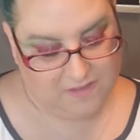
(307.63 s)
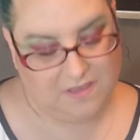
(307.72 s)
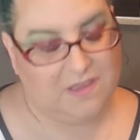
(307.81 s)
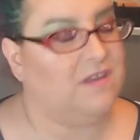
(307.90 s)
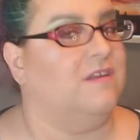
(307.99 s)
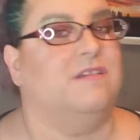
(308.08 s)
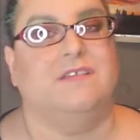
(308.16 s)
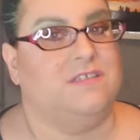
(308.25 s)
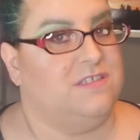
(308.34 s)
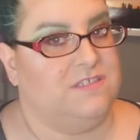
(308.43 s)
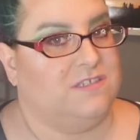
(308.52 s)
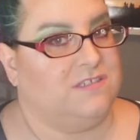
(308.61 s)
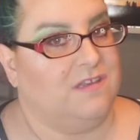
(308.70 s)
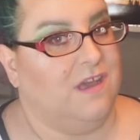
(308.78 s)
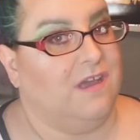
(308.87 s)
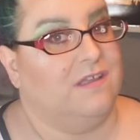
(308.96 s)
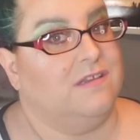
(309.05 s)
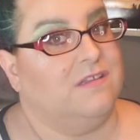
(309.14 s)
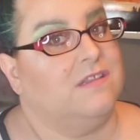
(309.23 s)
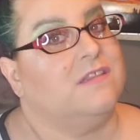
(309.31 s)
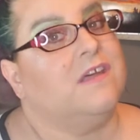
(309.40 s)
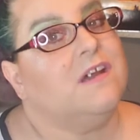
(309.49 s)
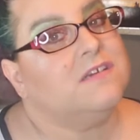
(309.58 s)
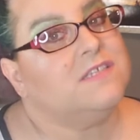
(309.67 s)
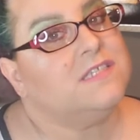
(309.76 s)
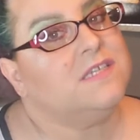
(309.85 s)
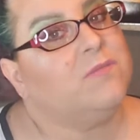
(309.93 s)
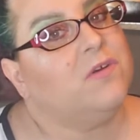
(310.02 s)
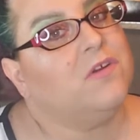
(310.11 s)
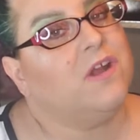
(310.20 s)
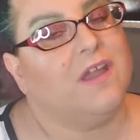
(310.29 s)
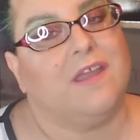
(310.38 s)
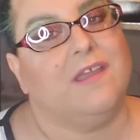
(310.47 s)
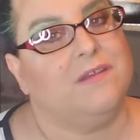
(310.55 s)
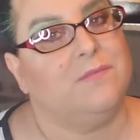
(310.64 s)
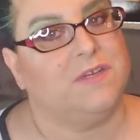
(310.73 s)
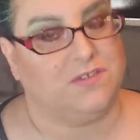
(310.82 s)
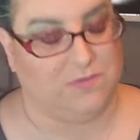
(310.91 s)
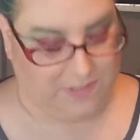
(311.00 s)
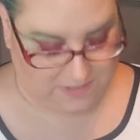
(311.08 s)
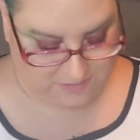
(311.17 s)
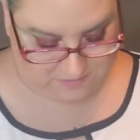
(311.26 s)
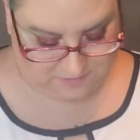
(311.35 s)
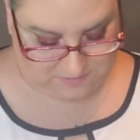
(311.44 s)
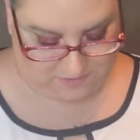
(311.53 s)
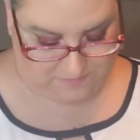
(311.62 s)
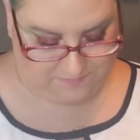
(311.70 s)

you girl is just not into the thongs anymore. I ain't in my 20s. So,